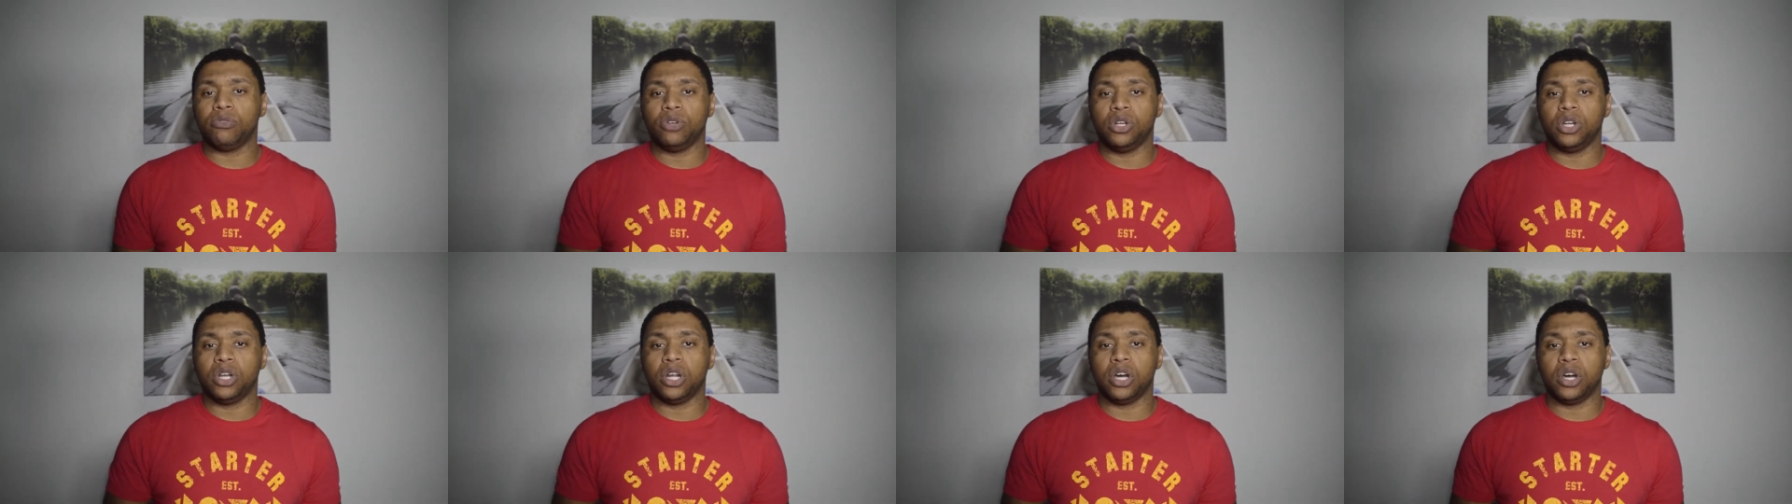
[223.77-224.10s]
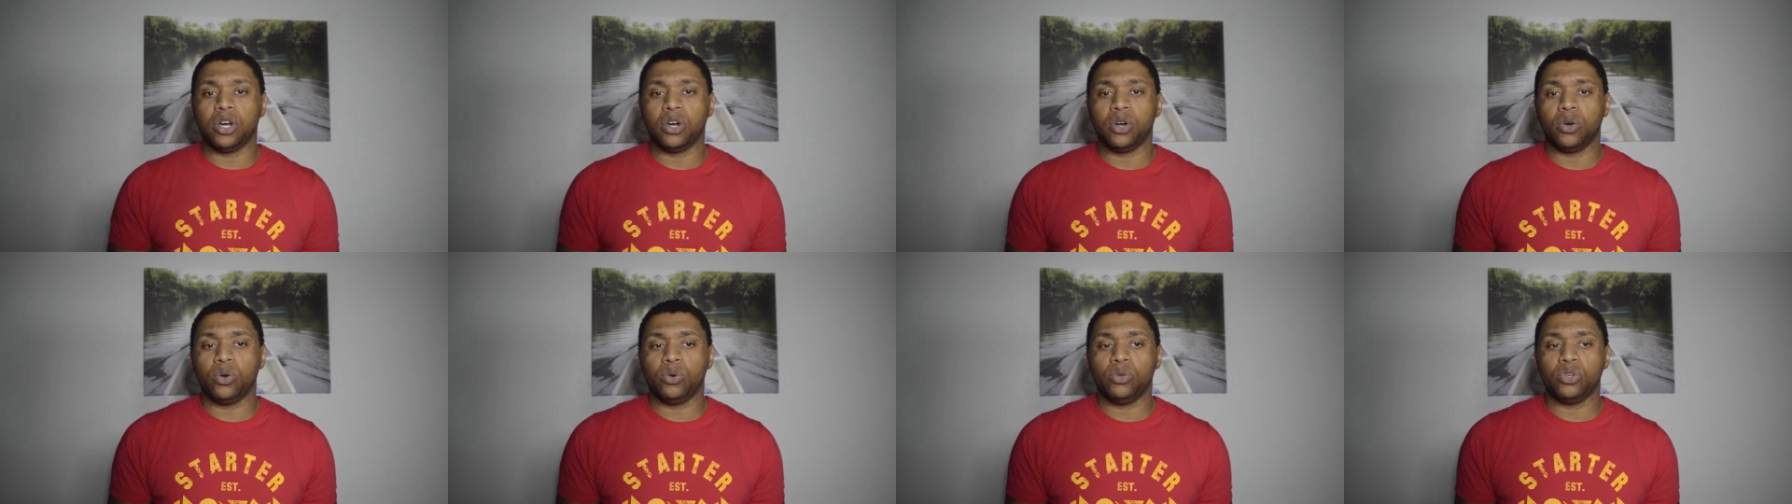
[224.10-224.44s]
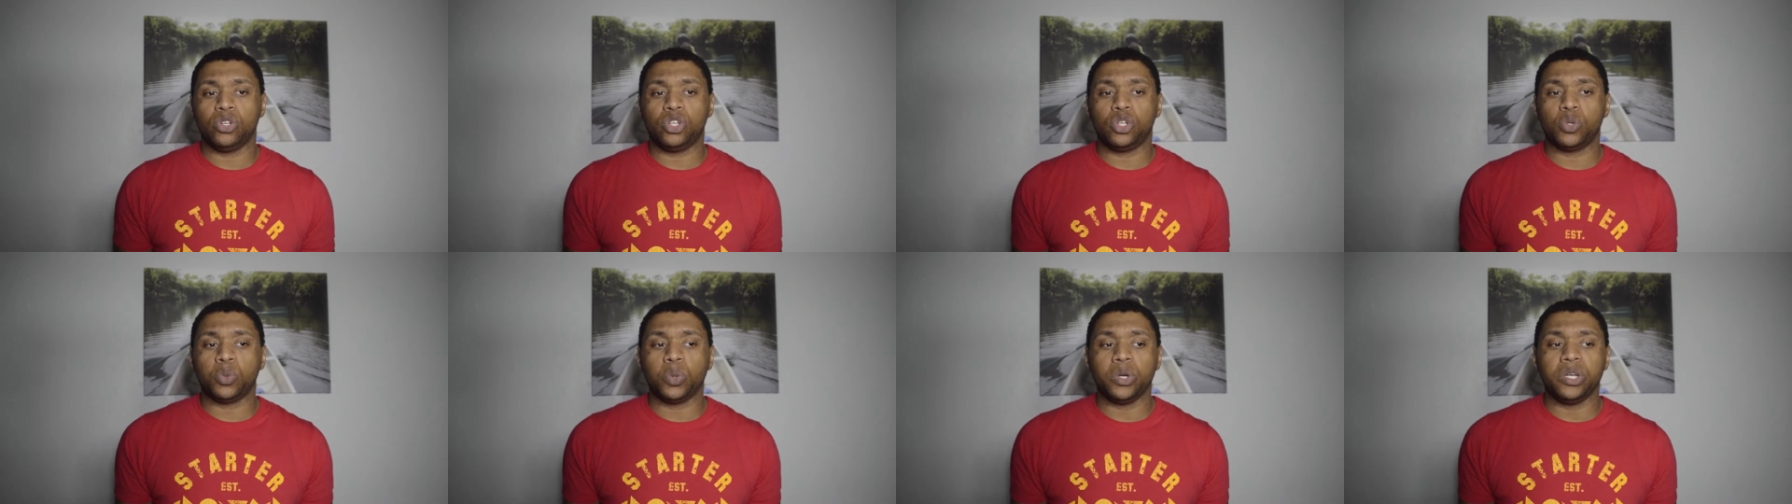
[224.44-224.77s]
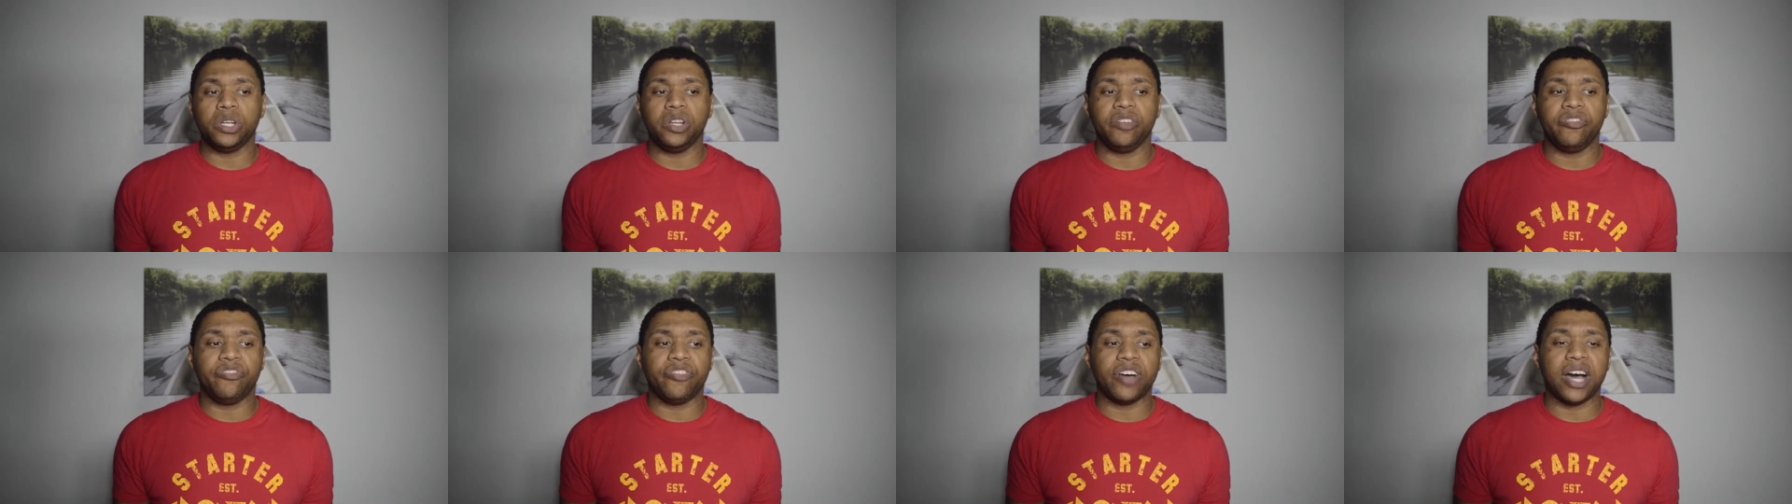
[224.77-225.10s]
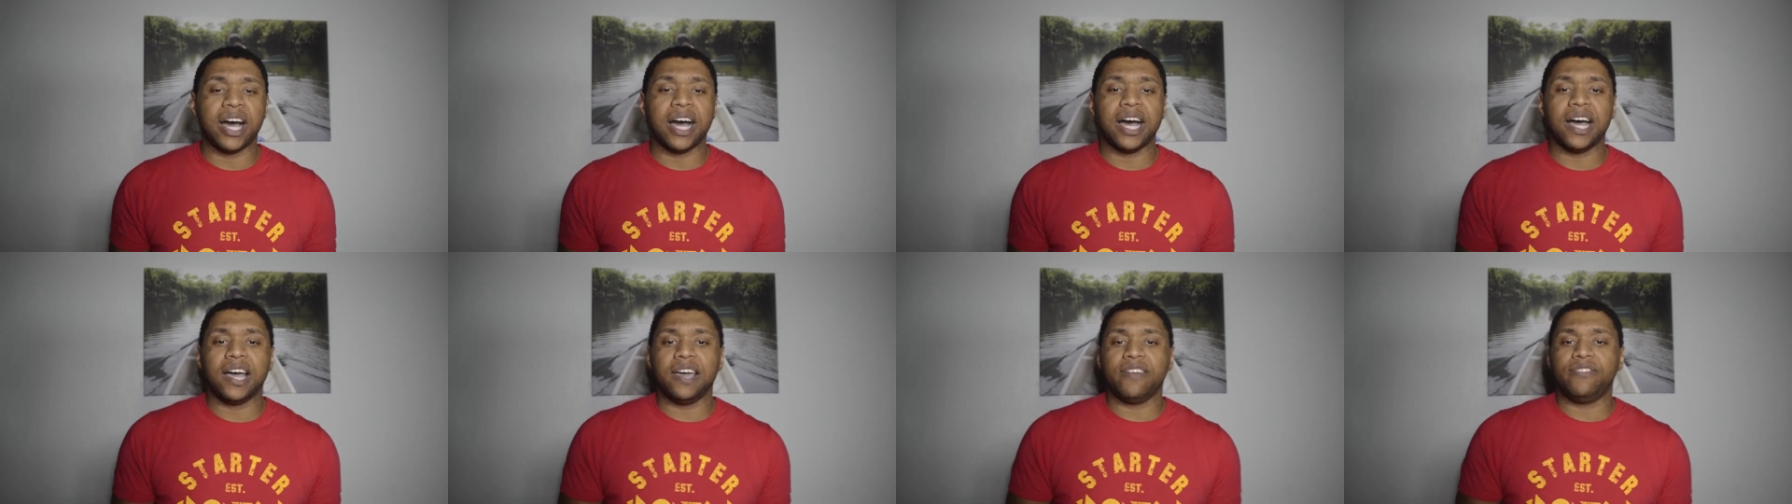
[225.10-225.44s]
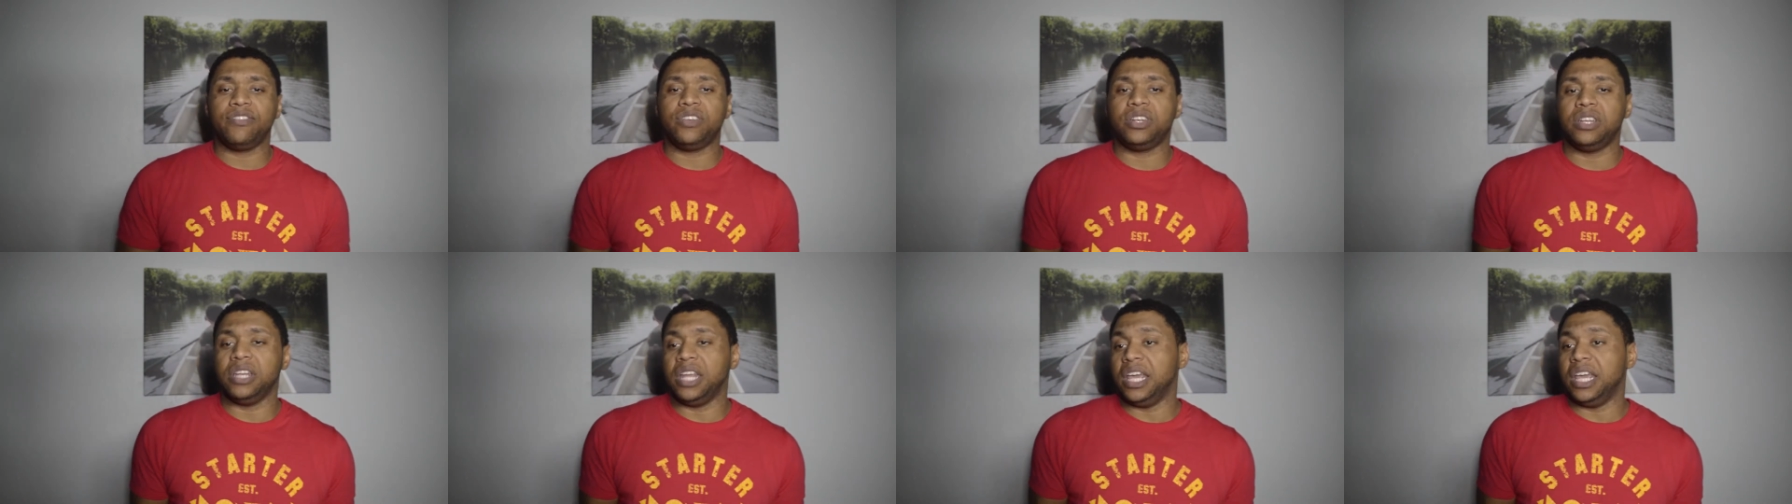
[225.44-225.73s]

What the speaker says: 25